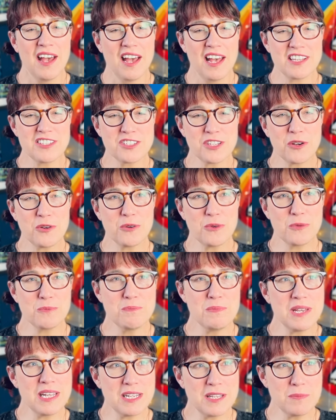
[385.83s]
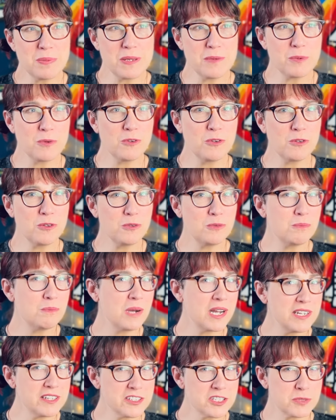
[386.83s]
So many people
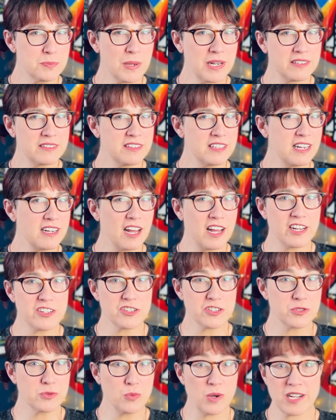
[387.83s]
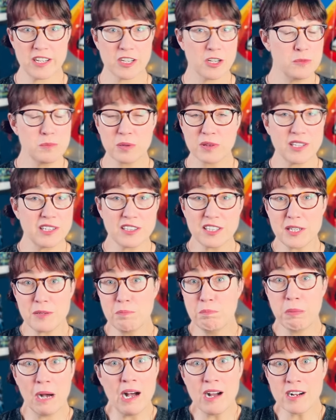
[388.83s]
might expect that I just went completely
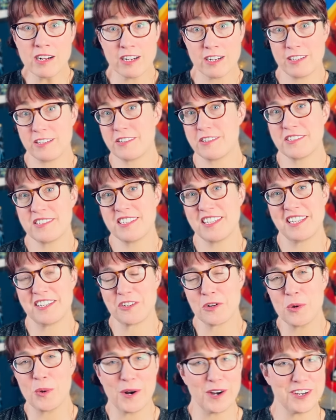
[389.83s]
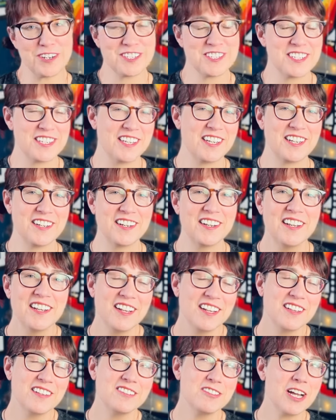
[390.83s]
bonkers in quarantine.
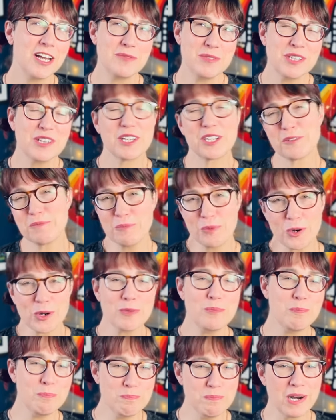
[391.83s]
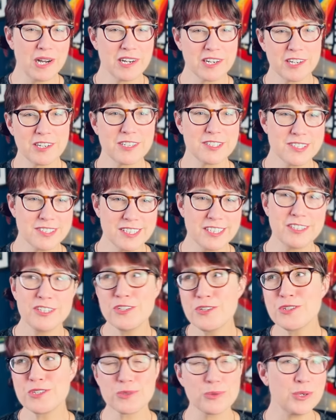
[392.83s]
I mean, like more bonkers than
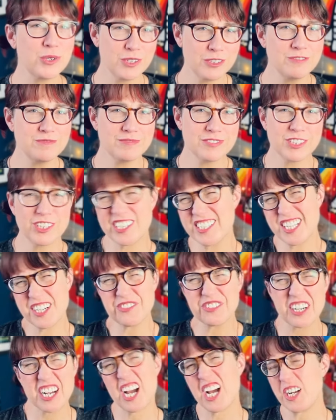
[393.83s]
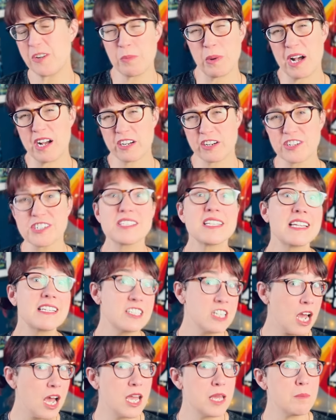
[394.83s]
usual, or a different kind of bonkers, like
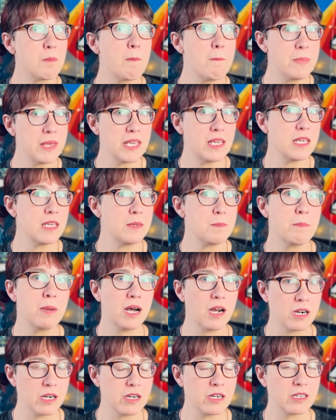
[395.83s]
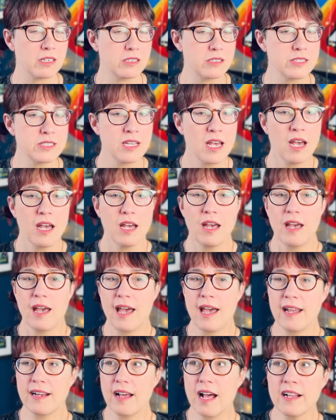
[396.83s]
type B bonkers.
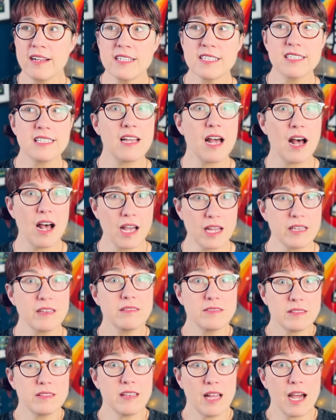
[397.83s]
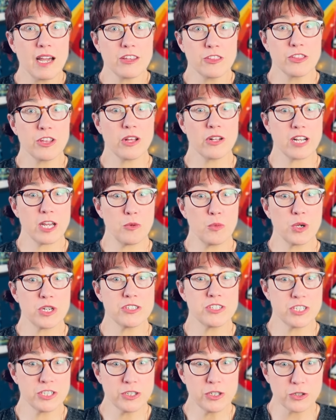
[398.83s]
And honestly, I I thought I
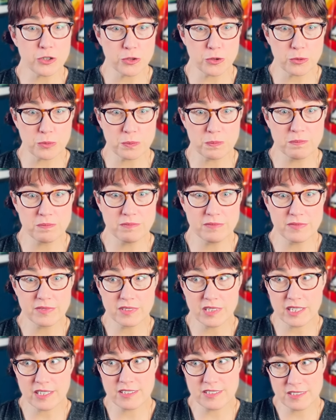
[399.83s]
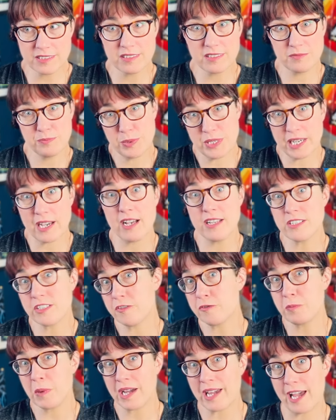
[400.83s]
would too, because because
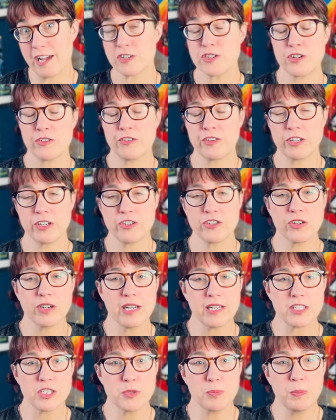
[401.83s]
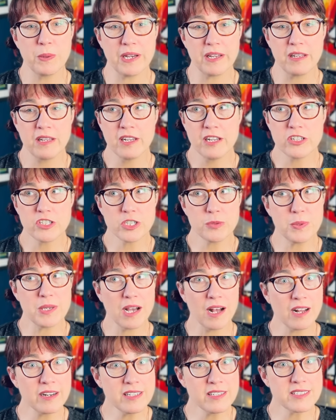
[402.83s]
of my extroverted traits. But to be
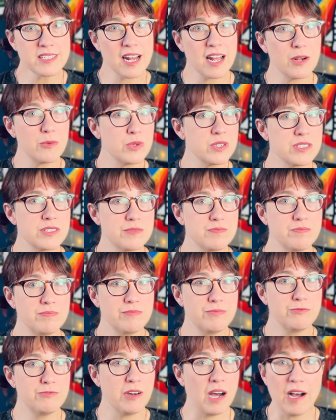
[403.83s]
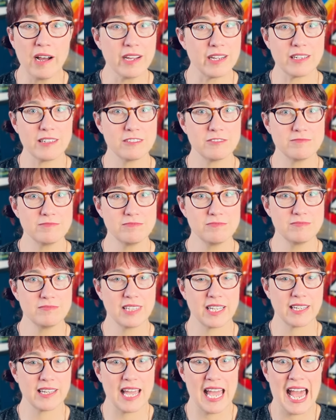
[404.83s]
honest, I was fine,
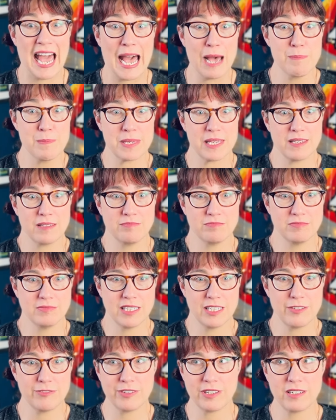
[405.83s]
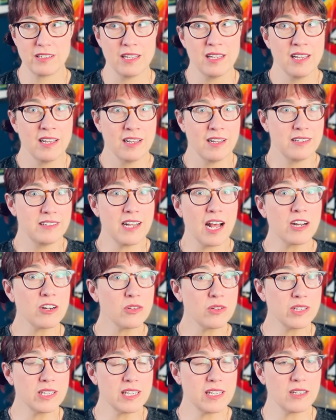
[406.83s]
like happy even. Not
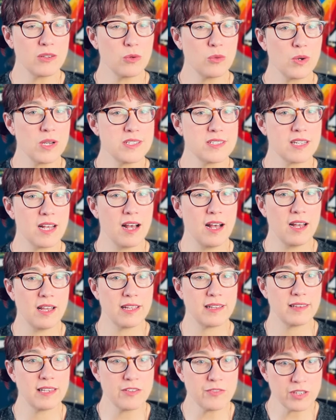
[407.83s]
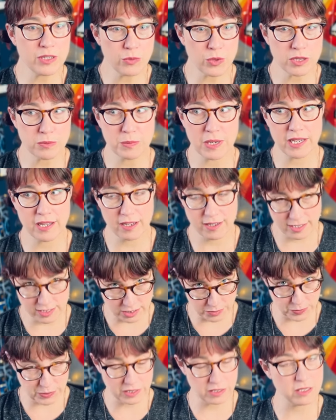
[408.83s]
only was I living with my
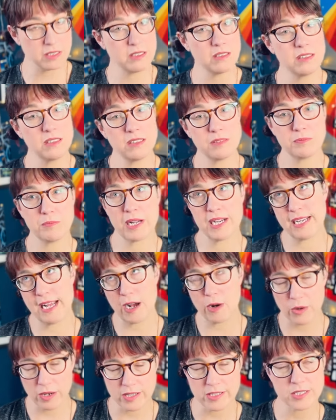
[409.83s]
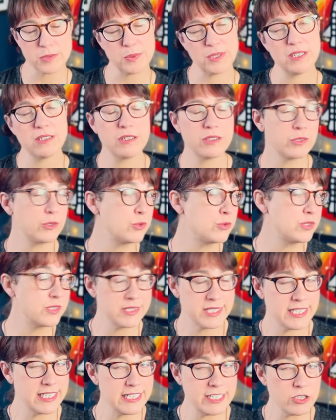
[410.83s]
husband, my now husband, whose
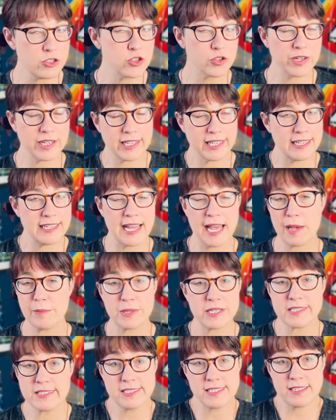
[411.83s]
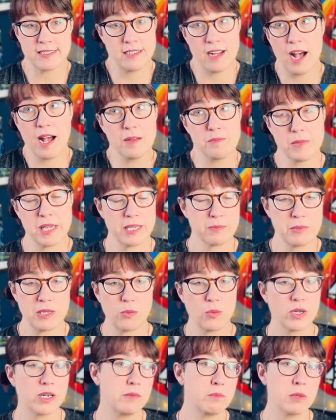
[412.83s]
tea drinking habits did not make me
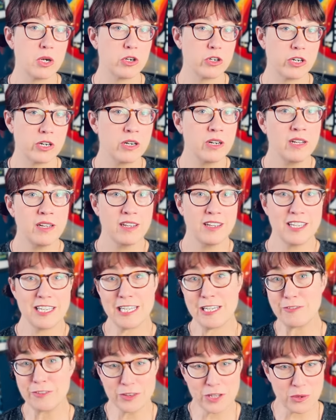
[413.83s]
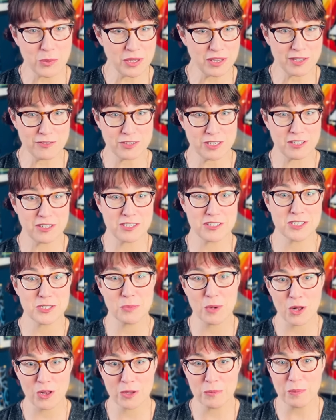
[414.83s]
want to murder, even though we lived in a
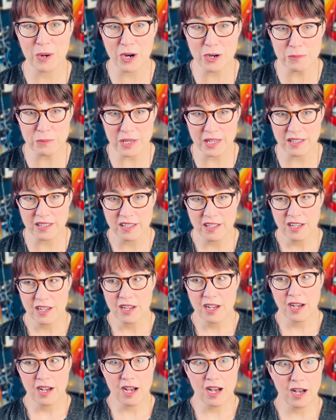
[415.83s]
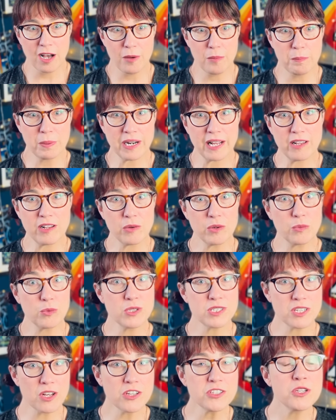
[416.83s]
small apartment, uh, but I
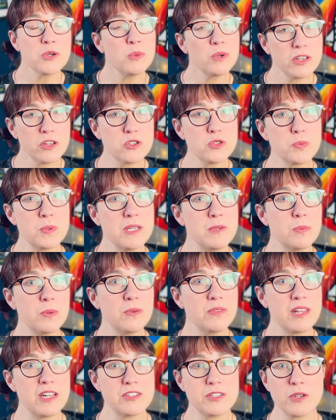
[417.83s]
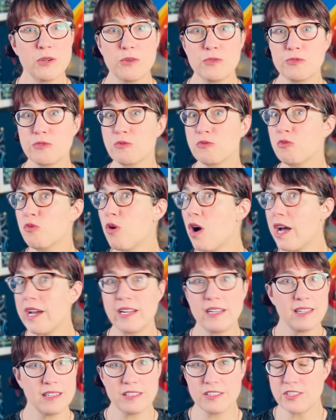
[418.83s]
was also one of those people that dove
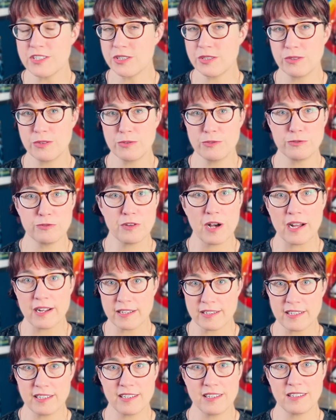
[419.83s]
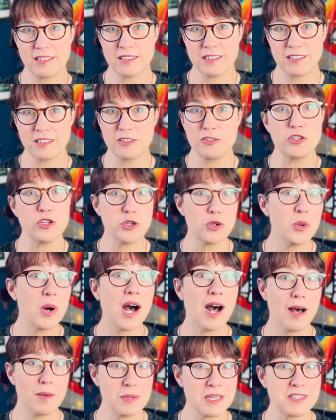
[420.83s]
right into finding new
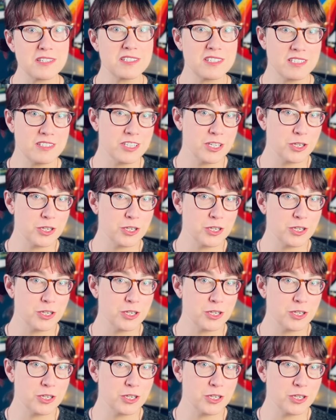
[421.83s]
hobbies to do.